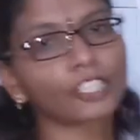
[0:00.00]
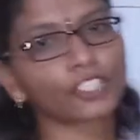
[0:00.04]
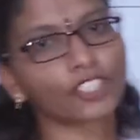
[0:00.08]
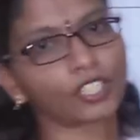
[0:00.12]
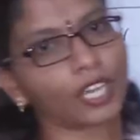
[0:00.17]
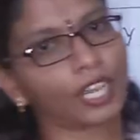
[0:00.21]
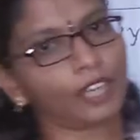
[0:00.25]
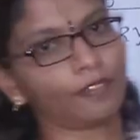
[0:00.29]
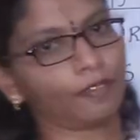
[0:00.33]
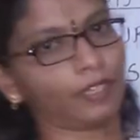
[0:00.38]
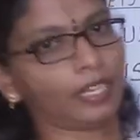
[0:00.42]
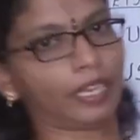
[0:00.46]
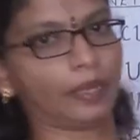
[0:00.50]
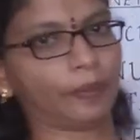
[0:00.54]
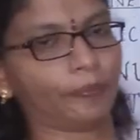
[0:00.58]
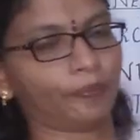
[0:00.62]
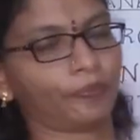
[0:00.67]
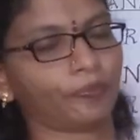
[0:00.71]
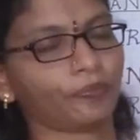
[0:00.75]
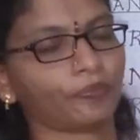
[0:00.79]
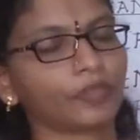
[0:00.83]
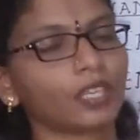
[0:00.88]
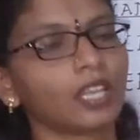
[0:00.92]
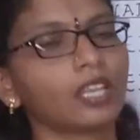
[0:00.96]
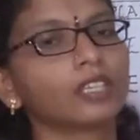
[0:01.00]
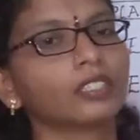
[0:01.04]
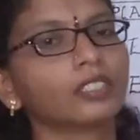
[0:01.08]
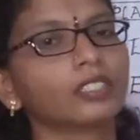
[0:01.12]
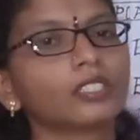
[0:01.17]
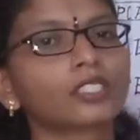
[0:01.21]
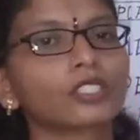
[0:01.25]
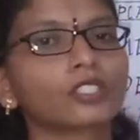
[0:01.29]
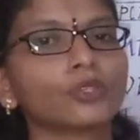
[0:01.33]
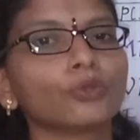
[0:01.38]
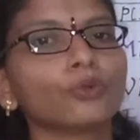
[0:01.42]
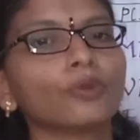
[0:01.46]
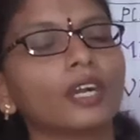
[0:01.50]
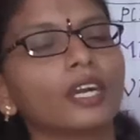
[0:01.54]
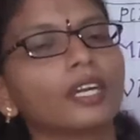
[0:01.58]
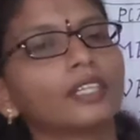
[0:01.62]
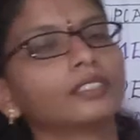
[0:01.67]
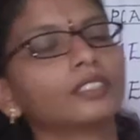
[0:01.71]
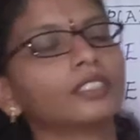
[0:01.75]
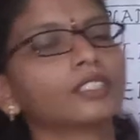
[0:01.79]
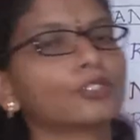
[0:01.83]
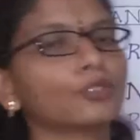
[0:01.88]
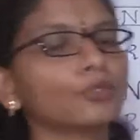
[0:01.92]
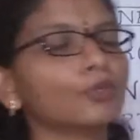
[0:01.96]
Chawla. These 2 are
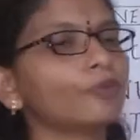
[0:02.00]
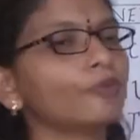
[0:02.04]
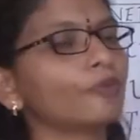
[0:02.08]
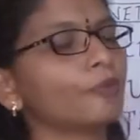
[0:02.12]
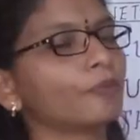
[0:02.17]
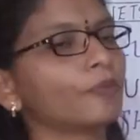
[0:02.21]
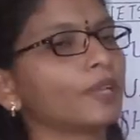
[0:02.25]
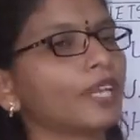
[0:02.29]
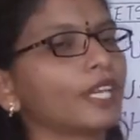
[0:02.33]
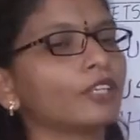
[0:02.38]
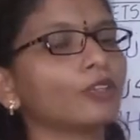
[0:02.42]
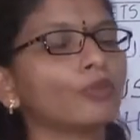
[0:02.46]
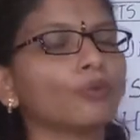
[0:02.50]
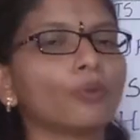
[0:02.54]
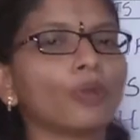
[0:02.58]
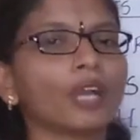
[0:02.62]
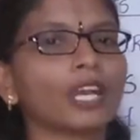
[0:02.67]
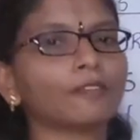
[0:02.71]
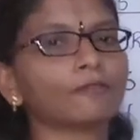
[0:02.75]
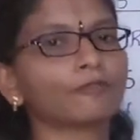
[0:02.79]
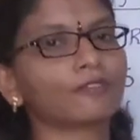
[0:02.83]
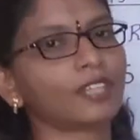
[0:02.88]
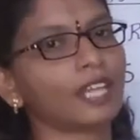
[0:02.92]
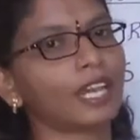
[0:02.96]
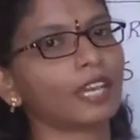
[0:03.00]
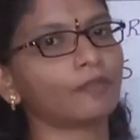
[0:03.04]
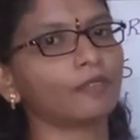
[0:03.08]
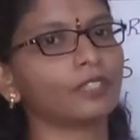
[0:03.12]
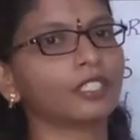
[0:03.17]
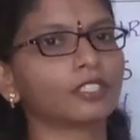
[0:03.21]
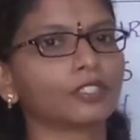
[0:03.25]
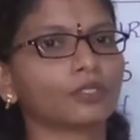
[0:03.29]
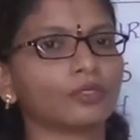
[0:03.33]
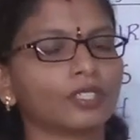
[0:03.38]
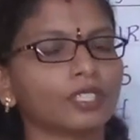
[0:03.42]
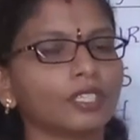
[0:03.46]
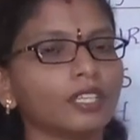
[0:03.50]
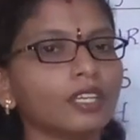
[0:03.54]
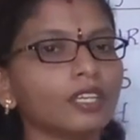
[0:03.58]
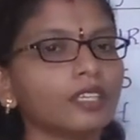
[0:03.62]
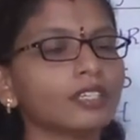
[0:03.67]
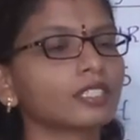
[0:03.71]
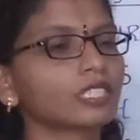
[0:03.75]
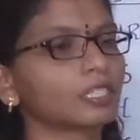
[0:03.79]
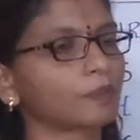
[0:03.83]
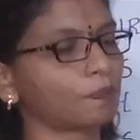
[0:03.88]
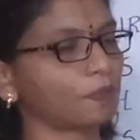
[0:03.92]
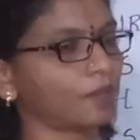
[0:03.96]
the 2 women who have traveled to the
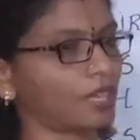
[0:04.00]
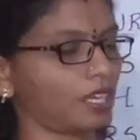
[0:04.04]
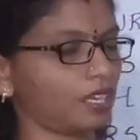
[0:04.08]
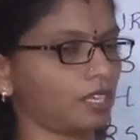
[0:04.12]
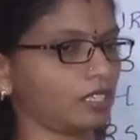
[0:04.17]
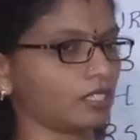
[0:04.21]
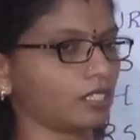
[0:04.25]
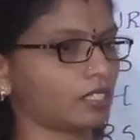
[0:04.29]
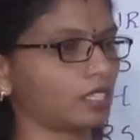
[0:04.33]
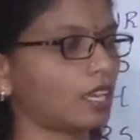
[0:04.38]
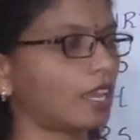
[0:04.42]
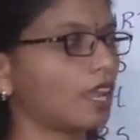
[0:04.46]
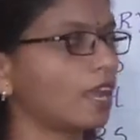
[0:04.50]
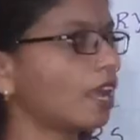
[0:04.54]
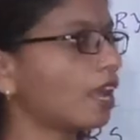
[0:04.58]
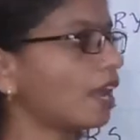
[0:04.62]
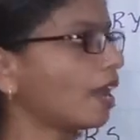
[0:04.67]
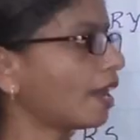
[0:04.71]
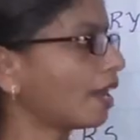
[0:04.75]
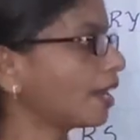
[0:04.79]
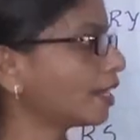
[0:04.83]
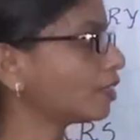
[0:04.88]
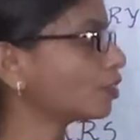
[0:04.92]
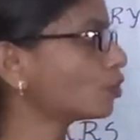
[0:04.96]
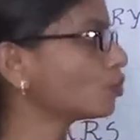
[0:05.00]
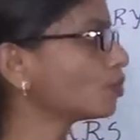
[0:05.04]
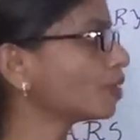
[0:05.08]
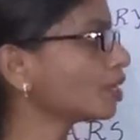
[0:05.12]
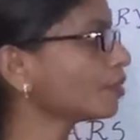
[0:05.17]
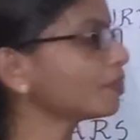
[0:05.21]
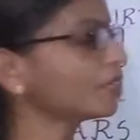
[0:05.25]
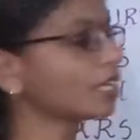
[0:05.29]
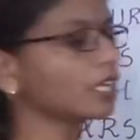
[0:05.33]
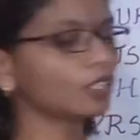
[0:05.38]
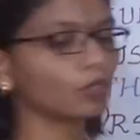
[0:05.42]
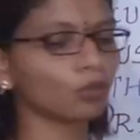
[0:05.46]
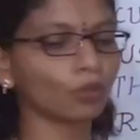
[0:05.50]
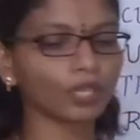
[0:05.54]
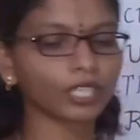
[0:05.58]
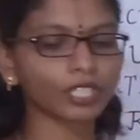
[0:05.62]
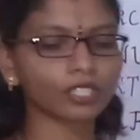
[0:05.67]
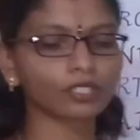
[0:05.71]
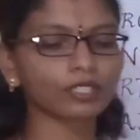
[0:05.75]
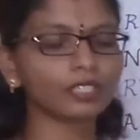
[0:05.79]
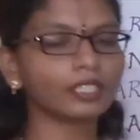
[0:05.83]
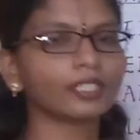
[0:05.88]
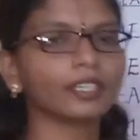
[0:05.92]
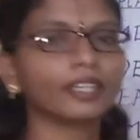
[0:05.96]
space. And today we are going
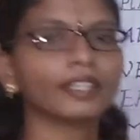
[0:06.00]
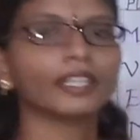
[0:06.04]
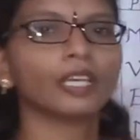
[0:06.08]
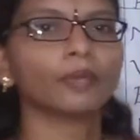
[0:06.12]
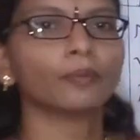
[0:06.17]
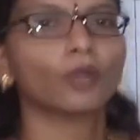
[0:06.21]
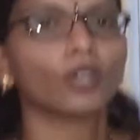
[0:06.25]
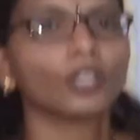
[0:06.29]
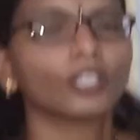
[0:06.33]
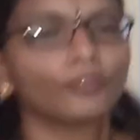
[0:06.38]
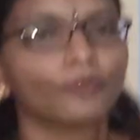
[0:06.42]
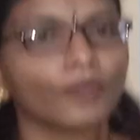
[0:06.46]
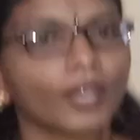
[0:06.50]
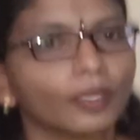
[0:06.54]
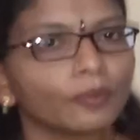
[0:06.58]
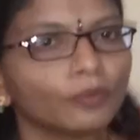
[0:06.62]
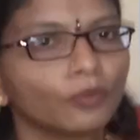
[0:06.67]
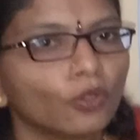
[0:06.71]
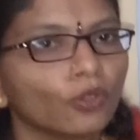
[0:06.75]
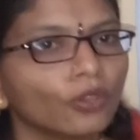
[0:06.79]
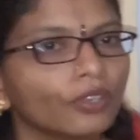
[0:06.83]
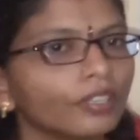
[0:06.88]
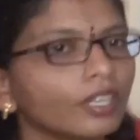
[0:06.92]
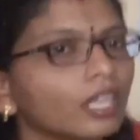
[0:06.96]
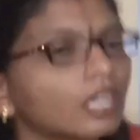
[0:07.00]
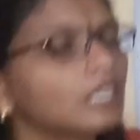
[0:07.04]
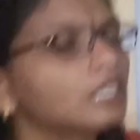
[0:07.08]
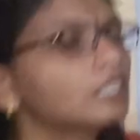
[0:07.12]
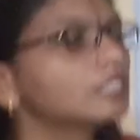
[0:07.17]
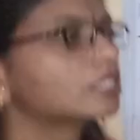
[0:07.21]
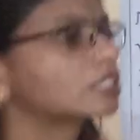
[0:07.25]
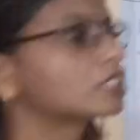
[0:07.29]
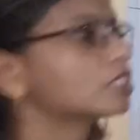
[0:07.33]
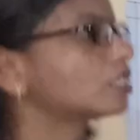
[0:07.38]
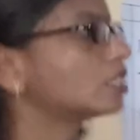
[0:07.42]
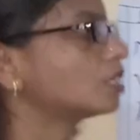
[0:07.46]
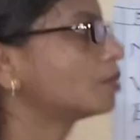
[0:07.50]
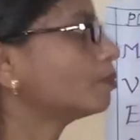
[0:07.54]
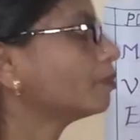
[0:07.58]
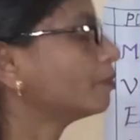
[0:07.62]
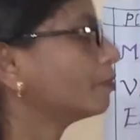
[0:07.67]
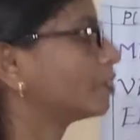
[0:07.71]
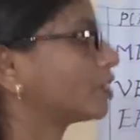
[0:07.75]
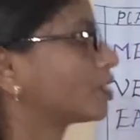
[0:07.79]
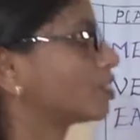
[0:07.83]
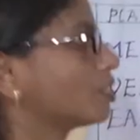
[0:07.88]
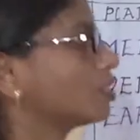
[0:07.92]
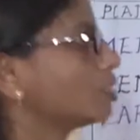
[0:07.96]
to learn about one more term
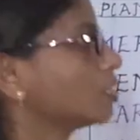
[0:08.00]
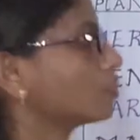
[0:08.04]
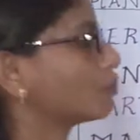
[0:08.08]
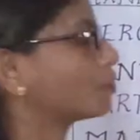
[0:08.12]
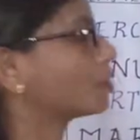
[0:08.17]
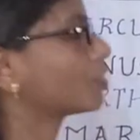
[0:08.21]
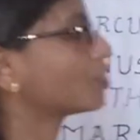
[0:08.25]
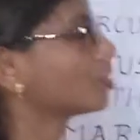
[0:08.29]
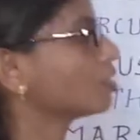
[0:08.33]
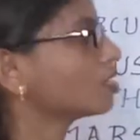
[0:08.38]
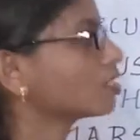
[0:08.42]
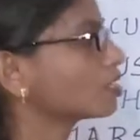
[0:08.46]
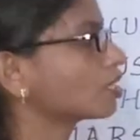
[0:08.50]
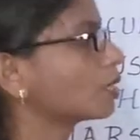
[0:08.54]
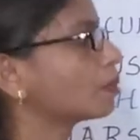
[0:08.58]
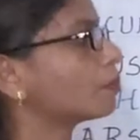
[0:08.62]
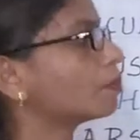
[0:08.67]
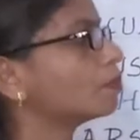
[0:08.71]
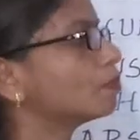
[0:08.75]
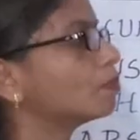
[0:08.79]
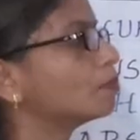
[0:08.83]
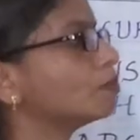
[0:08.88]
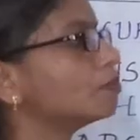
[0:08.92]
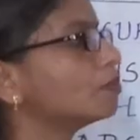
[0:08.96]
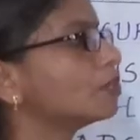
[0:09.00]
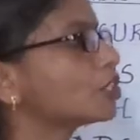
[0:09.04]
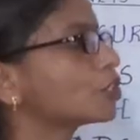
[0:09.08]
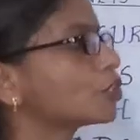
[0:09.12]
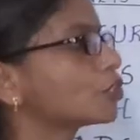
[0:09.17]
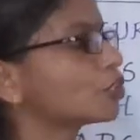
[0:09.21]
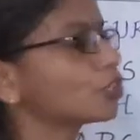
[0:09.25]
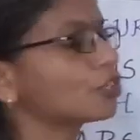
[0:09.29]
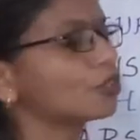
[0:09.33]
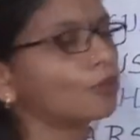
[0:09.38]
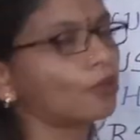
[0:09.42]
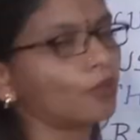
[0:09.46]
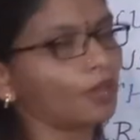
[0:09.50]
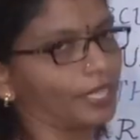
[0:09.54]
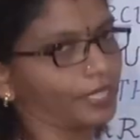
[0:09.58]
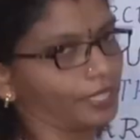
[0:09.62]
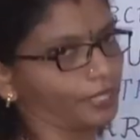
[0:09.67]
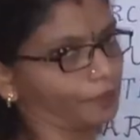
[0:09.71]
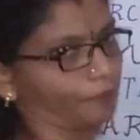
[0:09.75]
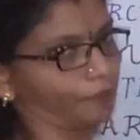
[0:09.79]
which is meteoroid.